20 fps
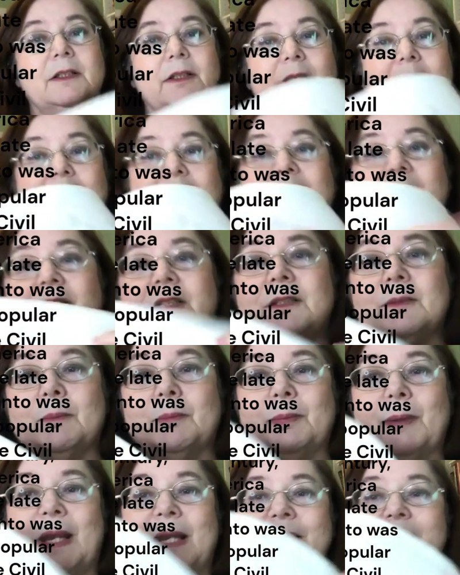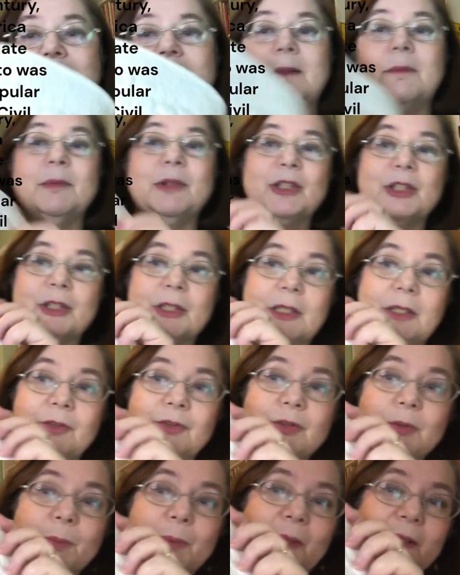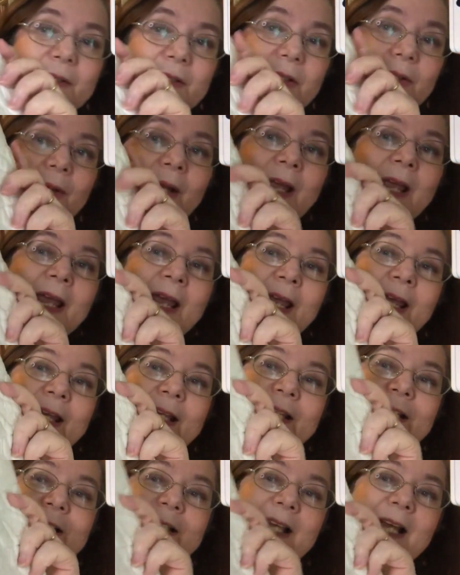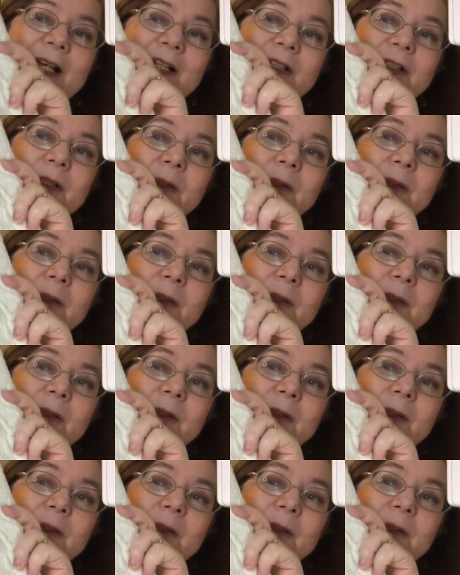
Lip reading: Here's Basic Machine Trapunto. It is actually